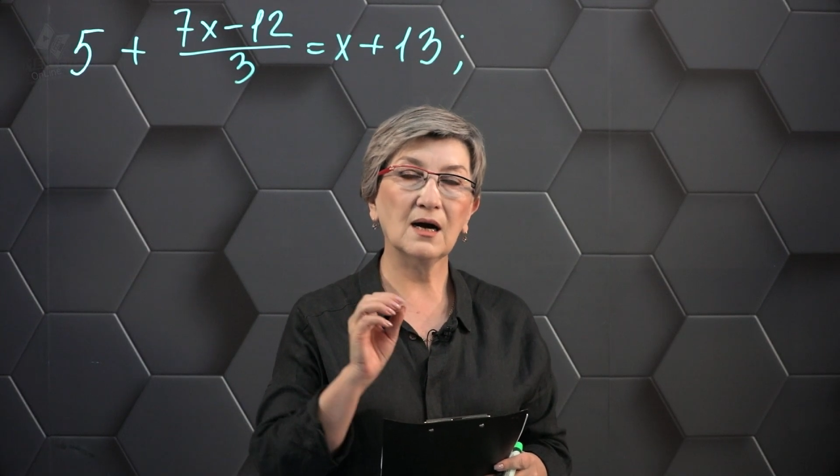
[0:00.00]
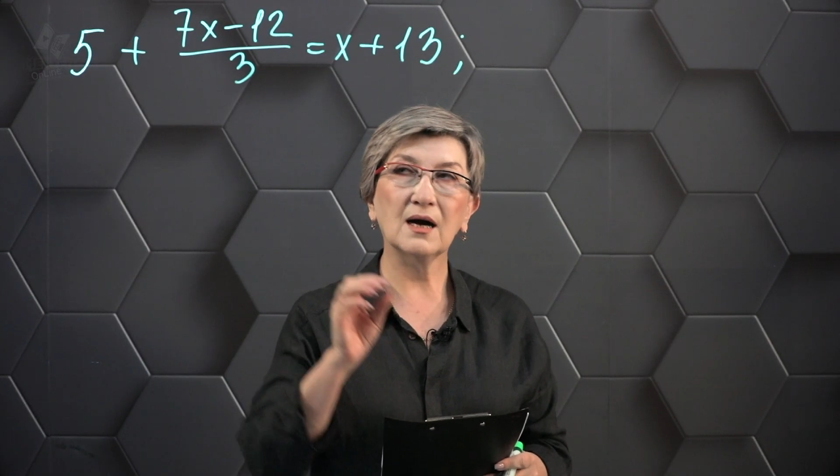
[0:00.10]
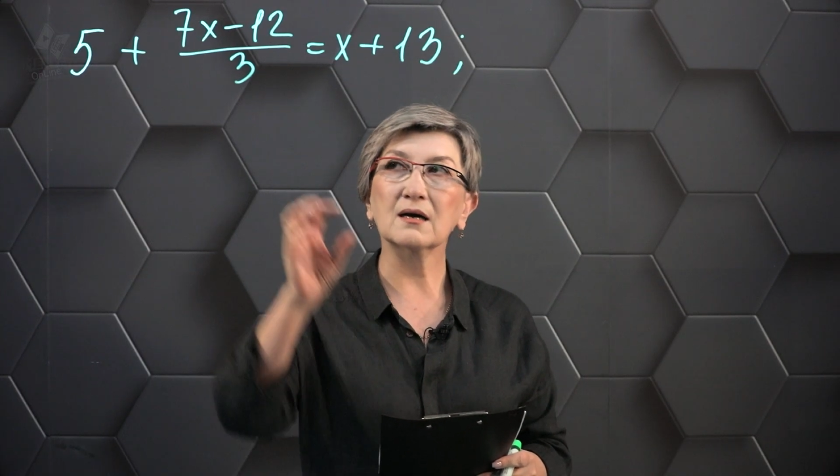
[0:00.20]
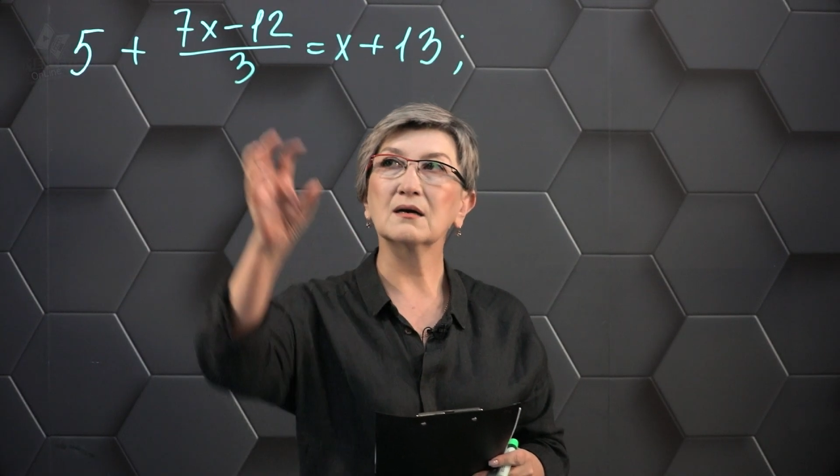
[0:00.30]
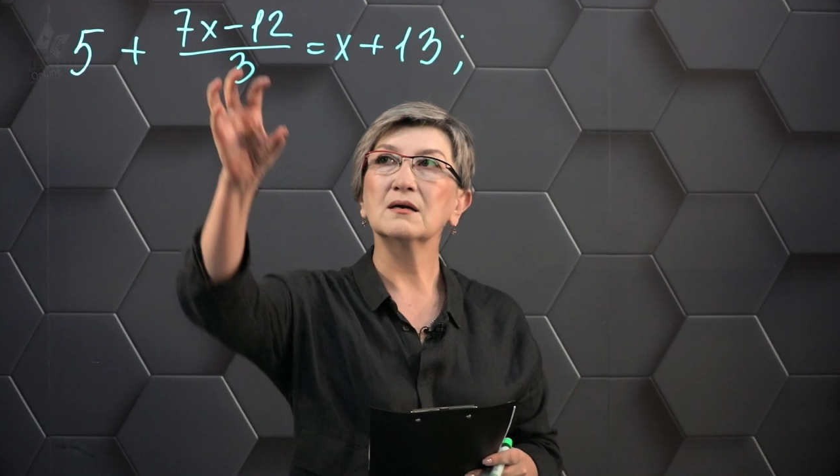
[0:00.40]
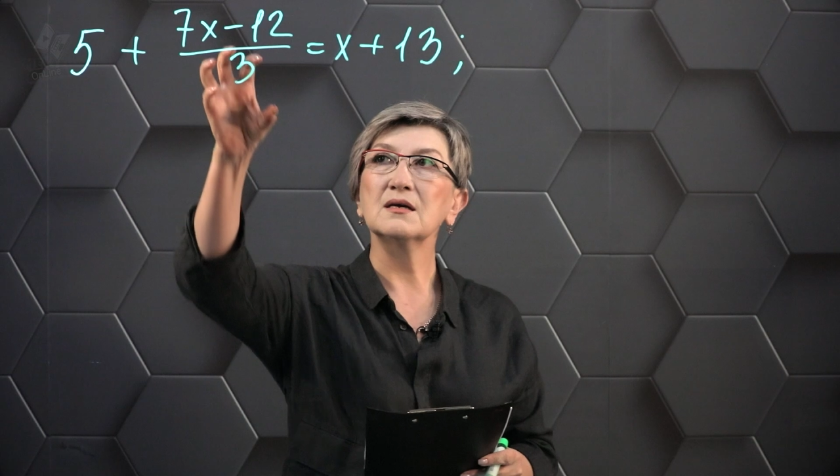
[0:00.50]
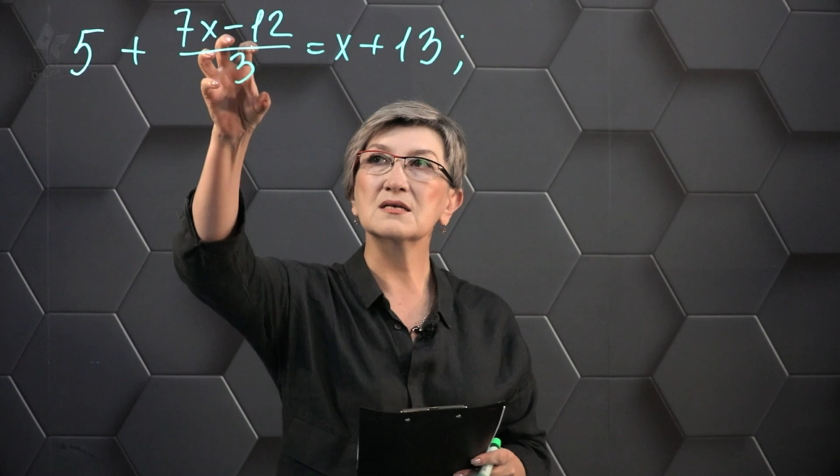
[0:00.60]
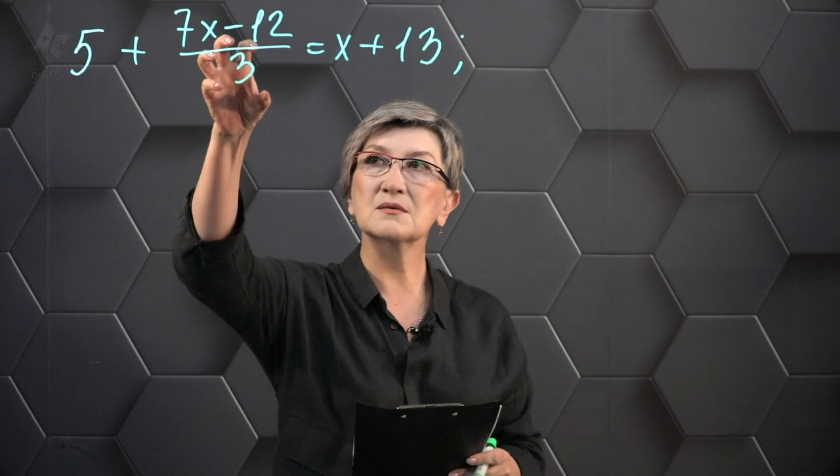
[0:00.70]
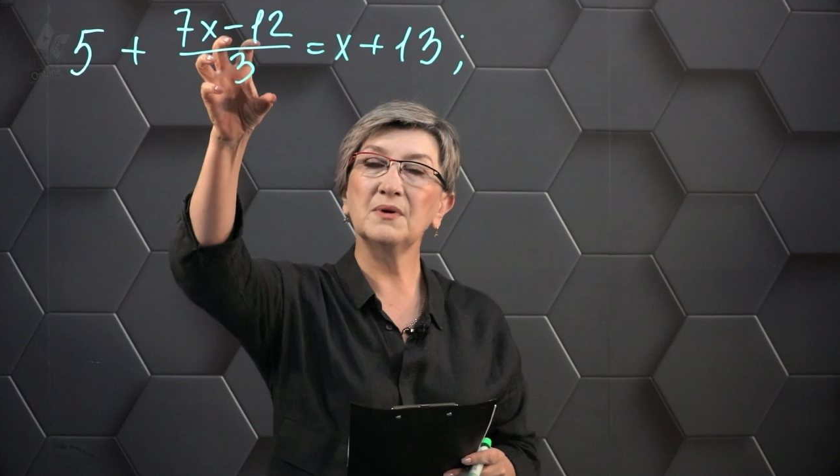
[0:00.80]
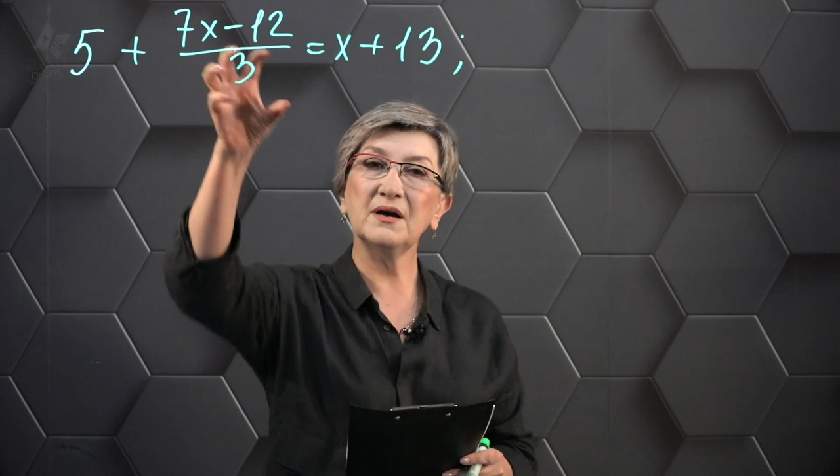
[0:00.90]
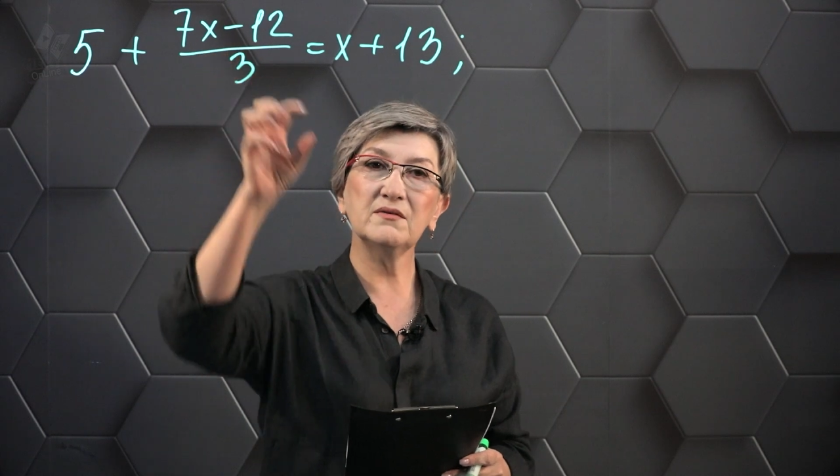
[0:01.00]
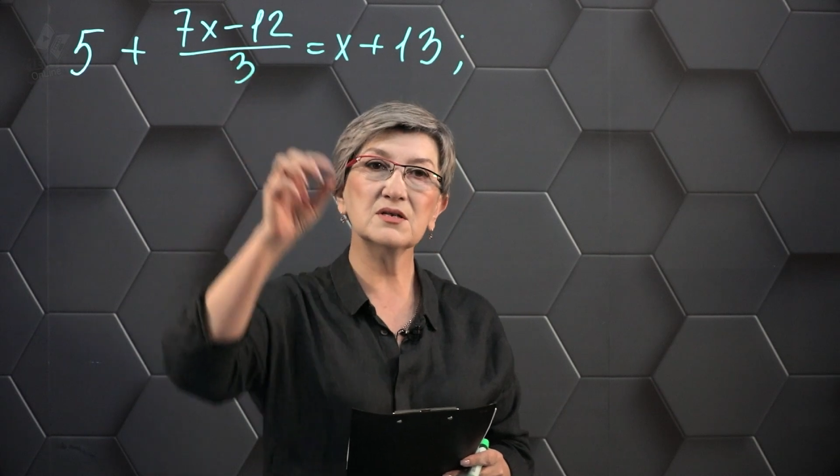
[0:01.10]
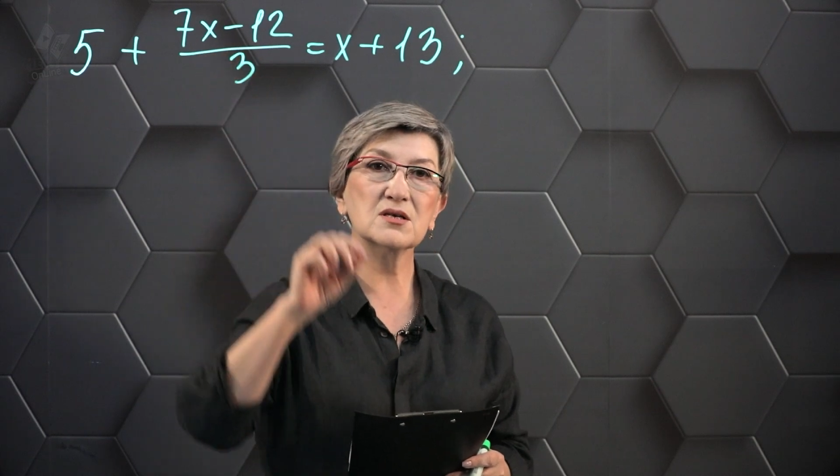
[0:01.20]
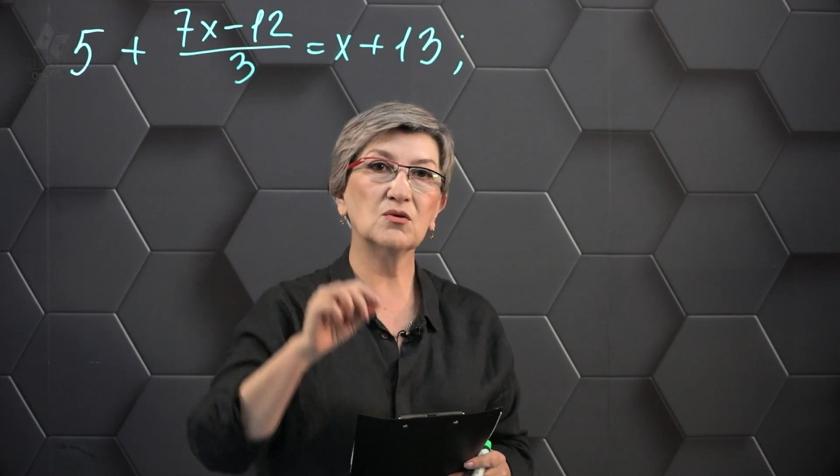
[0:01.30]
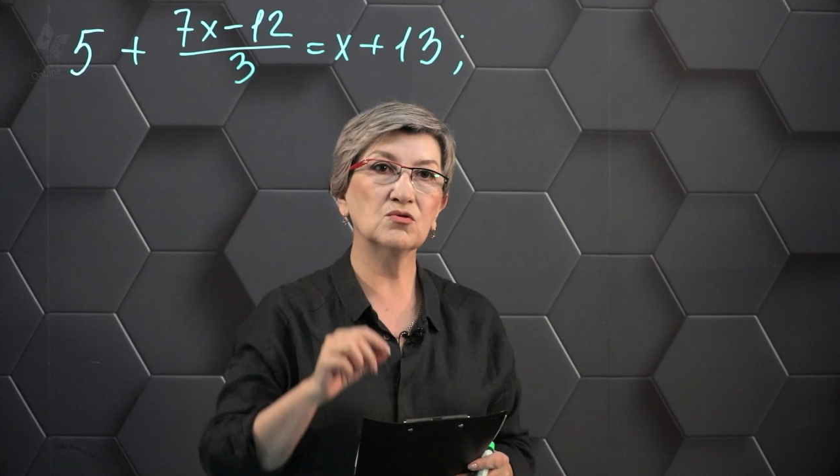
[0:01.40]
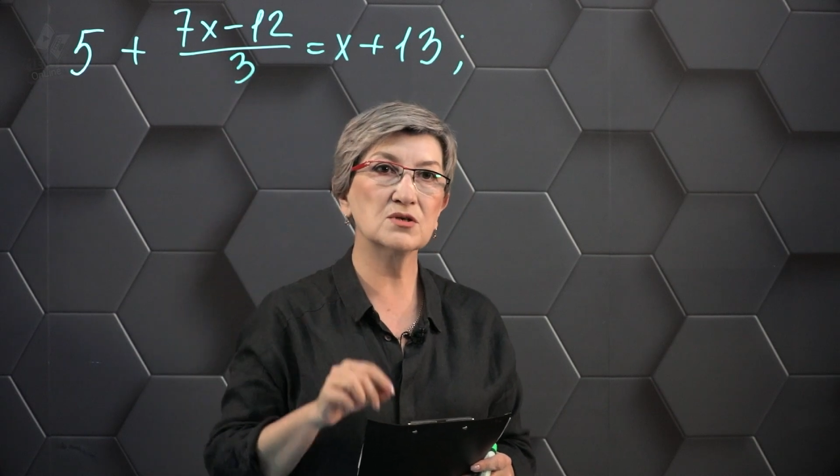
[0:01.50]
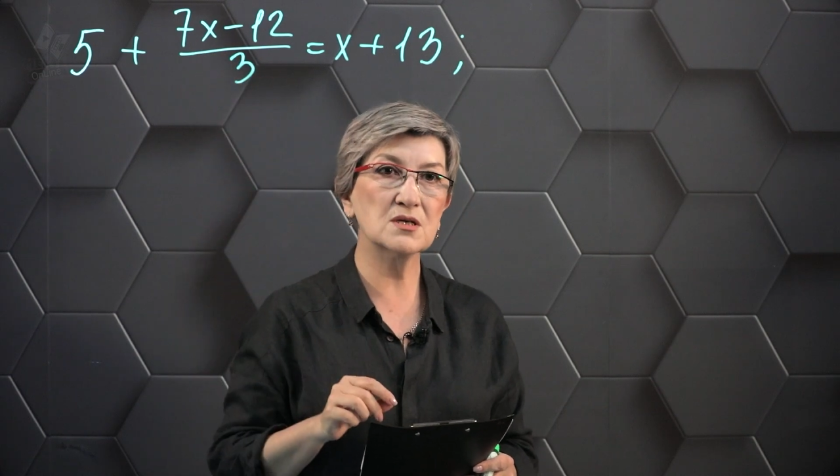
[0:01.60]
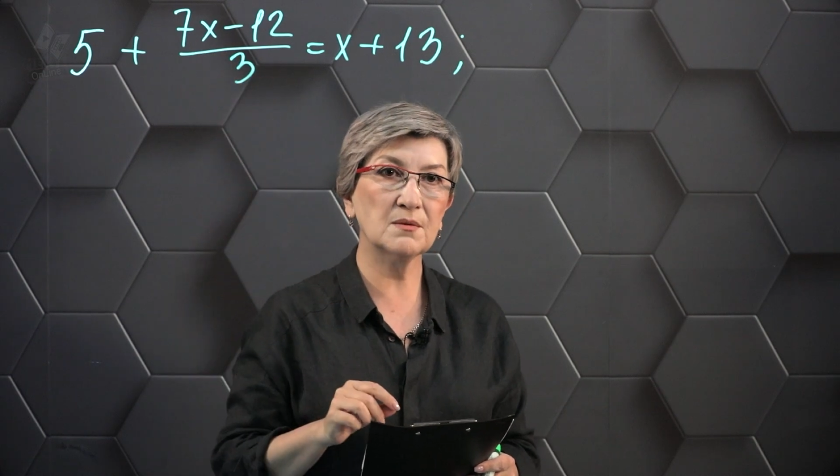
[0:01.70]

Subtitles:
rid of the denominator.